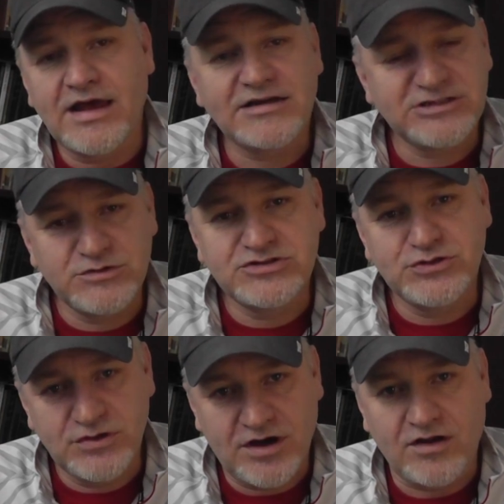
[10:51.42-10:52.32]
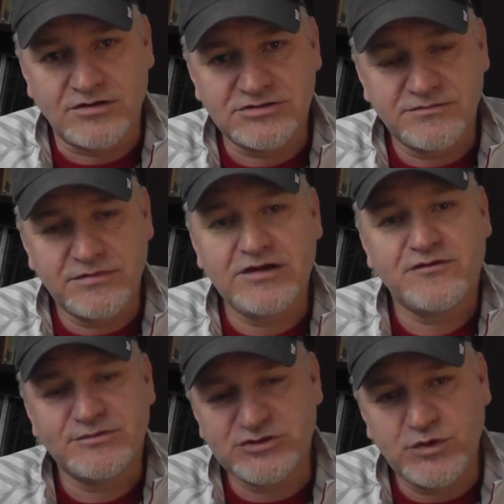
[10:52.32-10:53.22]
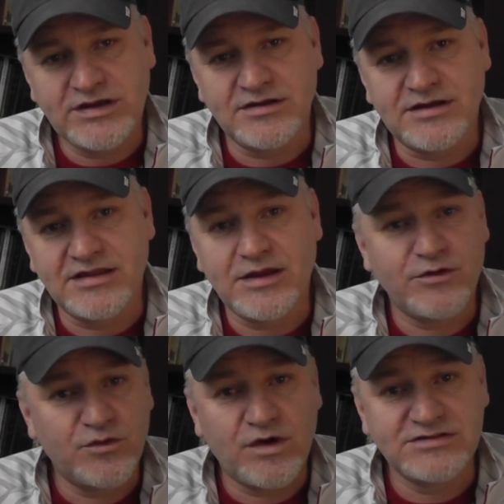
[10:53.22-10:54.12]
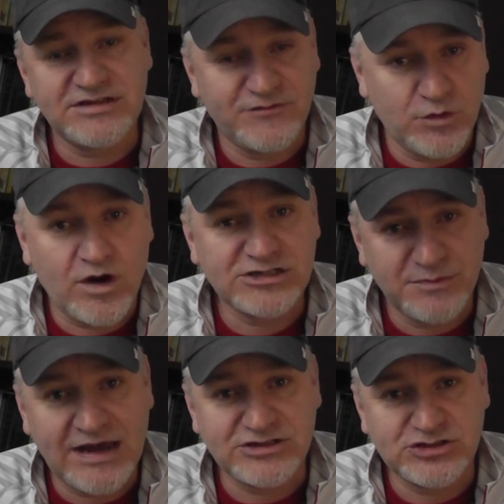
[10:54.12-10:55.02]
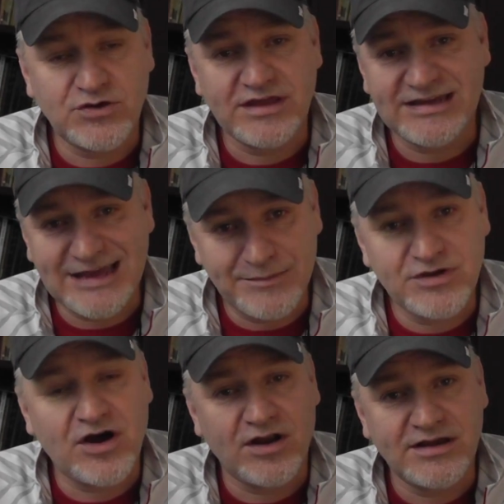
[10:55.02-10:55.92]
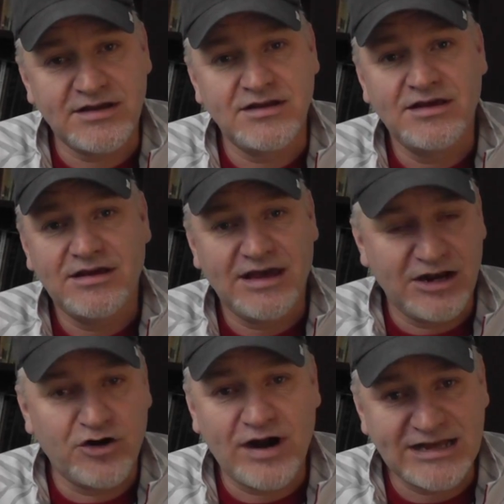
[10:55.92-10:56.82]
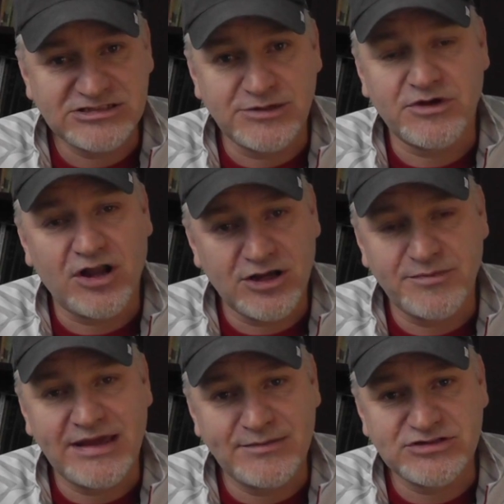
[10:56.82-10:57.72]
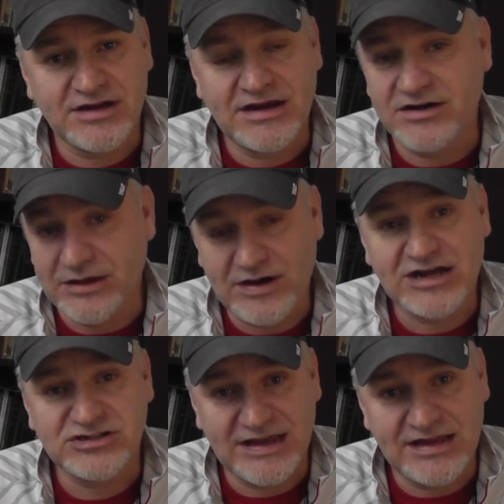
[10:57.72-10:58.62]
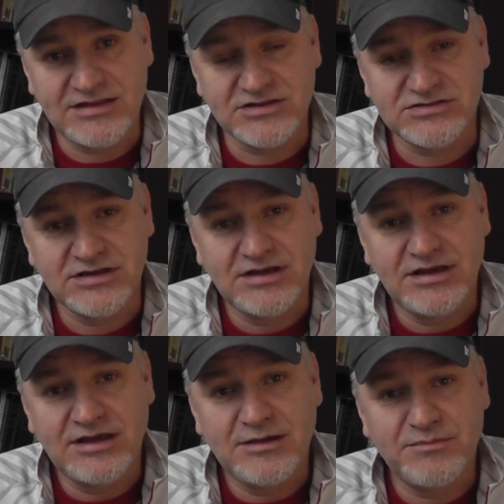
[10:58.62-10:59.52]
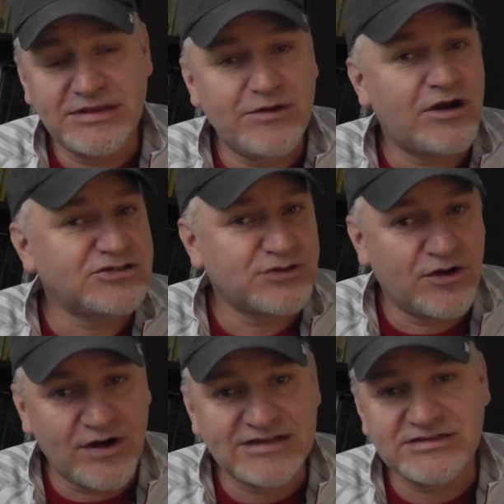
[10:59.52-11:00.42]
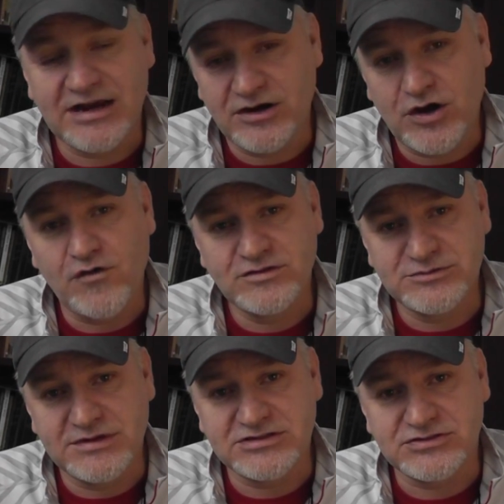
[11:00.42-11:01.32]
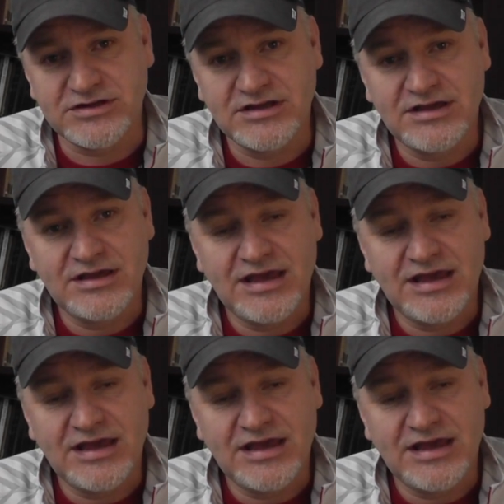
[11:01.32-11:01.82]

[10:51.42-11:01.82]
Actually, it was two callers. They're from Sweden, and they were the ones, if you watch Matt's show, that kept calling in and harassing him, calling him names on air. And they were actually atheists. But they were also harassing Eric Hovind's ministry.